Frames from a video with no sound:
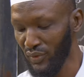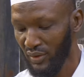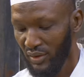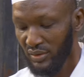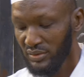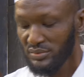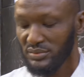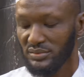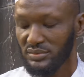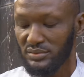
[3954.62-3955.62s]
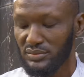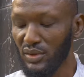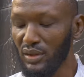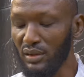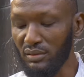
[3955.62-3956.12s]
Now, you listen.
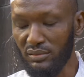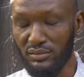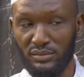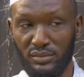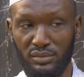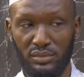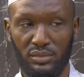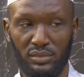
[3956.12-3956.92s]
Forget it.